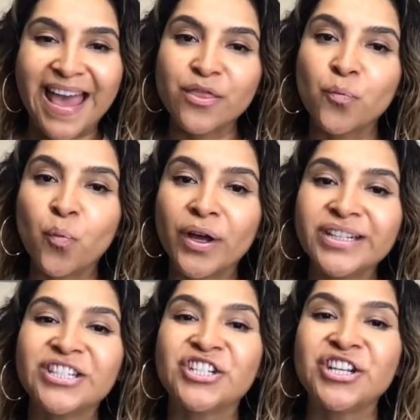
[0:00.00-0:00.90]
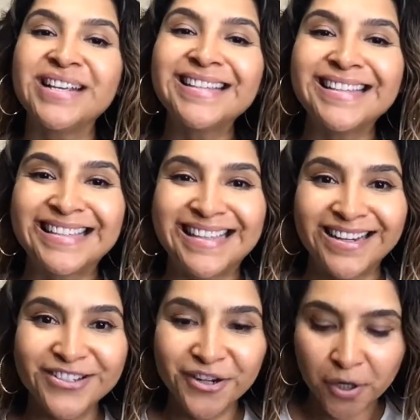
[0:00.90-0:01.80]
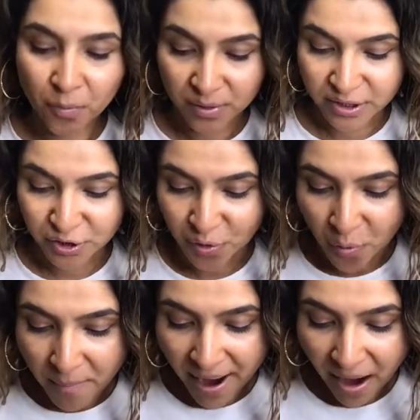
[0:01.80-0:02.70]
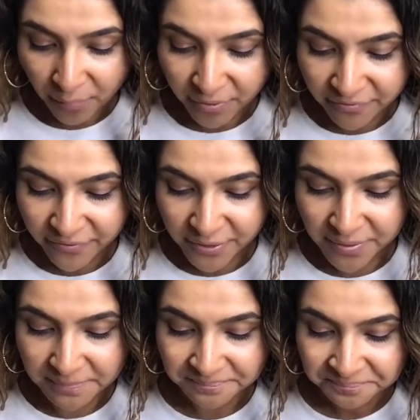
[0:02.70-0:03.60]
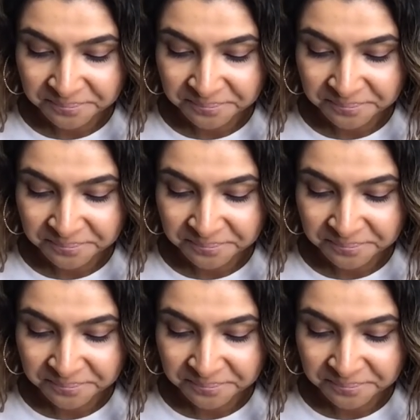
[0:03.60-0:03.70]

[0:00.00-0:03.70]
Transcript: And what Jesus said to her was so powerful.